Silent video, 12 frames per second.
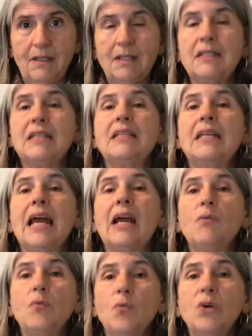
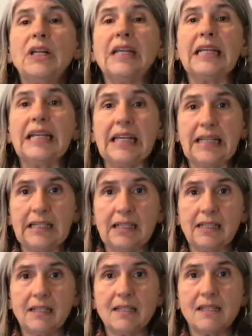Today really
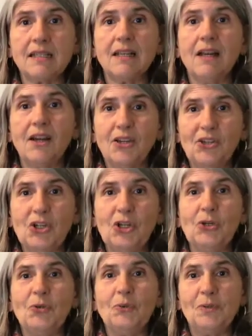is a
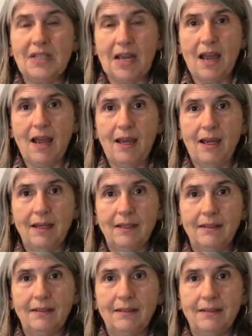new day.
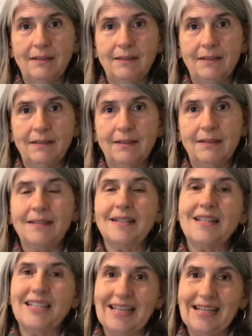
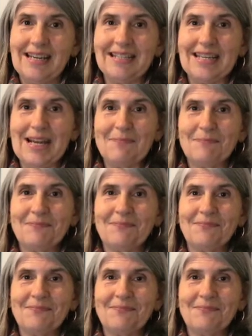See you next time.